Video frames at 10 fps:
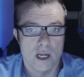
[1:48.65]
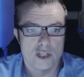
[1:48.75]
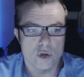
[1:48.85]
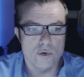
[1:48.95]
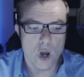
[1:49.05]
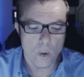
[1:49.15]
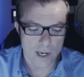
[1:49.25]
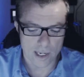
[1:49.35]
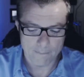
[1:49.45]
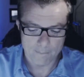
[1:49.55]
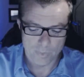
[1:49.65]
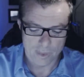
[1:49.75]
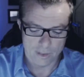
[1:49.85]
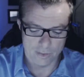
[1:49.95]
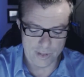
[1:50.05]
So knowing
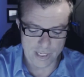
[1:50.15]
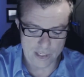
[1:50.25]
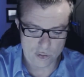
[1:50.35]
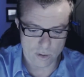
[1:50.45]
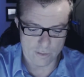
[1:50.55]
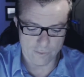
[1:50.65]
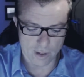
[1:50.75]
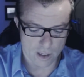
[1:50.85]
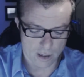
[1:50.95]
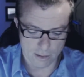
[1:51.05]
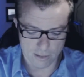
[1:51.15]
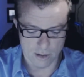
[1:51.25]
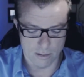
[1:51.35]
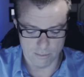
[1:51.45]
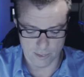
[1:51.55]
the sort of
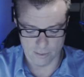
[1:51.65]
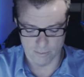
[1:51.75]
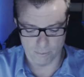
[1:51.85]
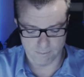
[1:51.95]
the